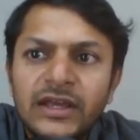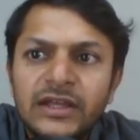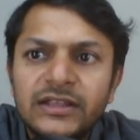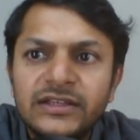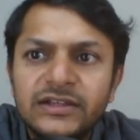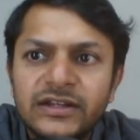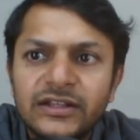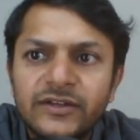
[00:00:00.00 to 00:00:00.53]

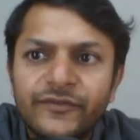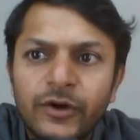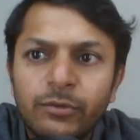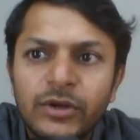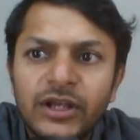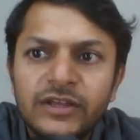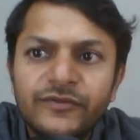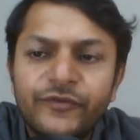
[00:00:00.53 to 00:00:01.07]
These are the
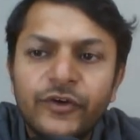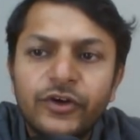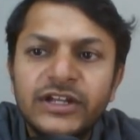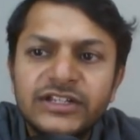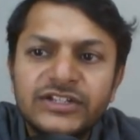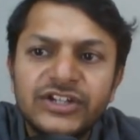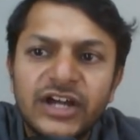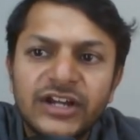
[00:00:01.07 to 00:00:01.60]
formulas for
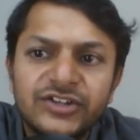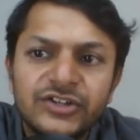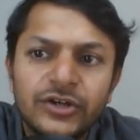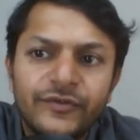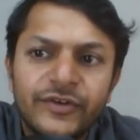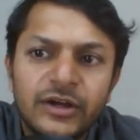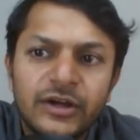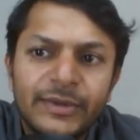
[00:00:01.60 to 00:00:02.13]
discharging
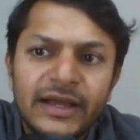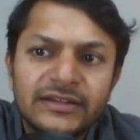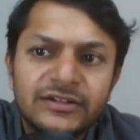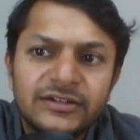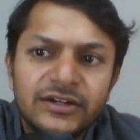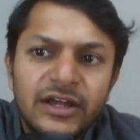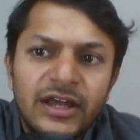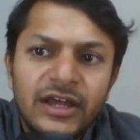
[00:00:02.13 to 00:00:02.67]
of a
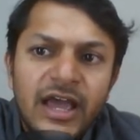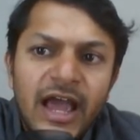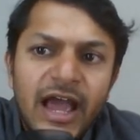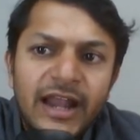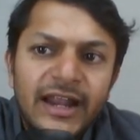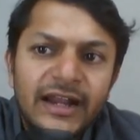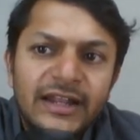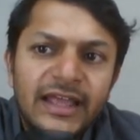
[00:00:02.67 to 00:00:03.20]
capacitor.
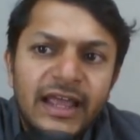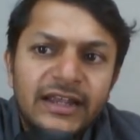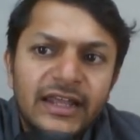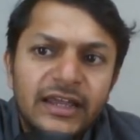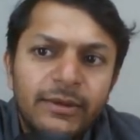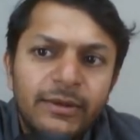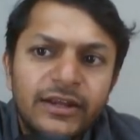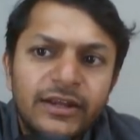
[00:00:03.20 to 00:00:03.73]
And at that
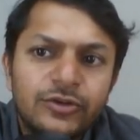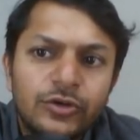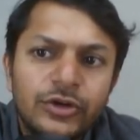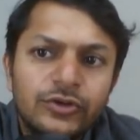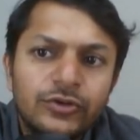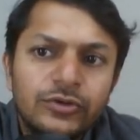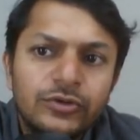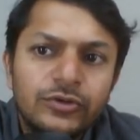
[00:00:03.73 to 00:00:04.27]
time, I told
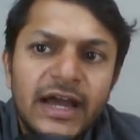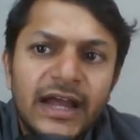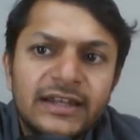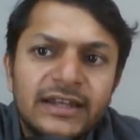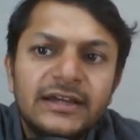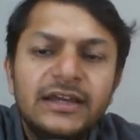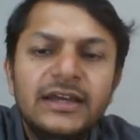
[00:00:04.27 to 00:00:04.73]
you that